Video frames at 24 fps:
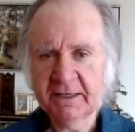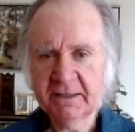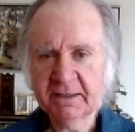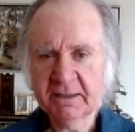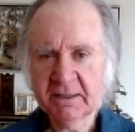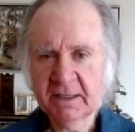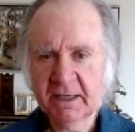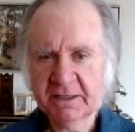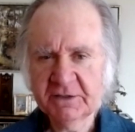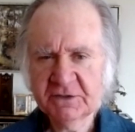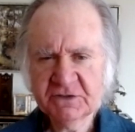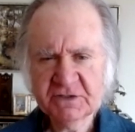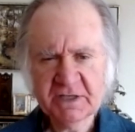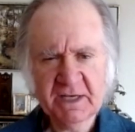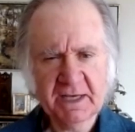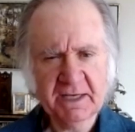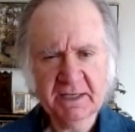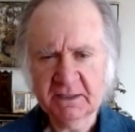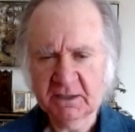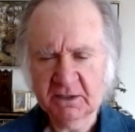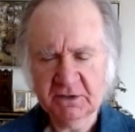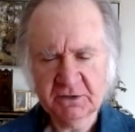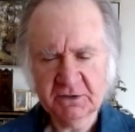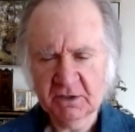I say it
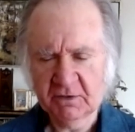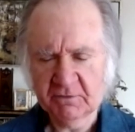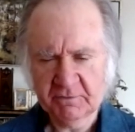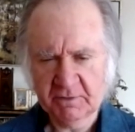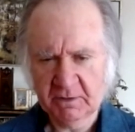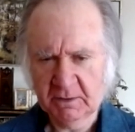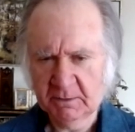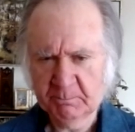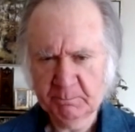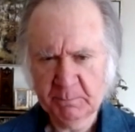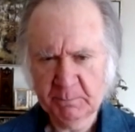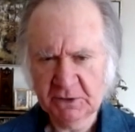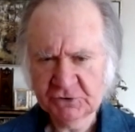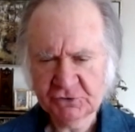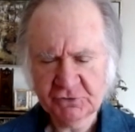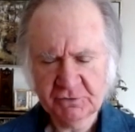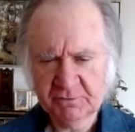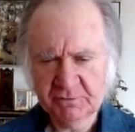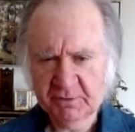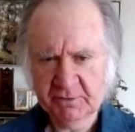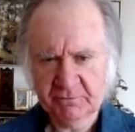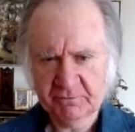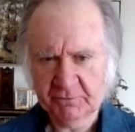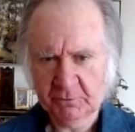in a bunch of
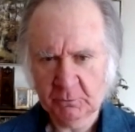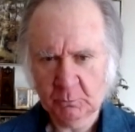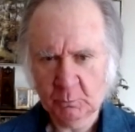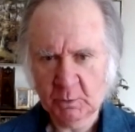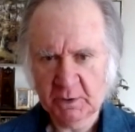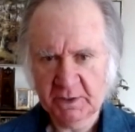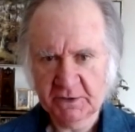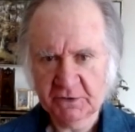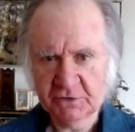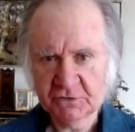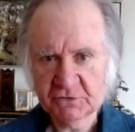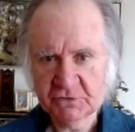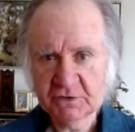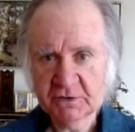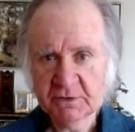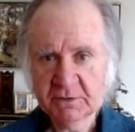different ways.